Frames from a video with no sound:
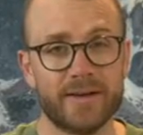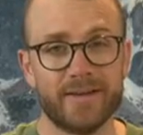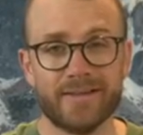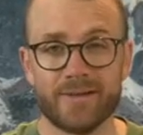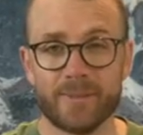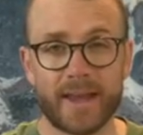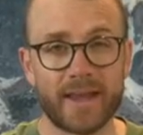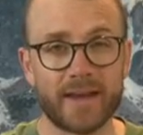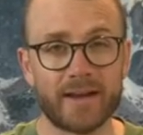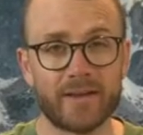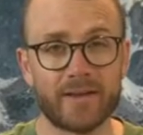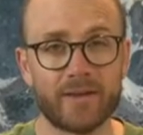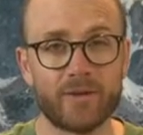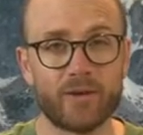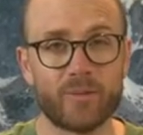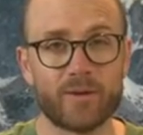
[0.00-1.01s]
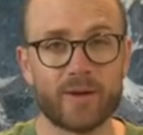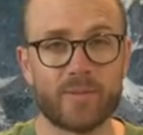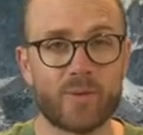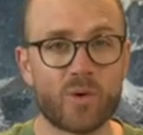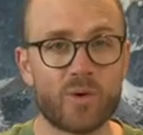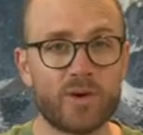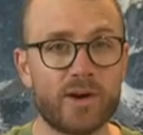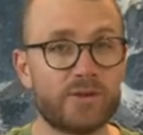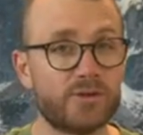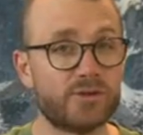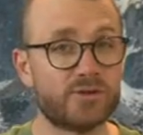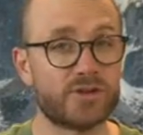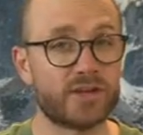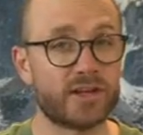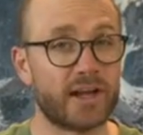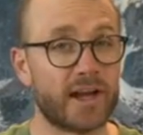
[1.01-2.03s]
to make it a little bit more interesting.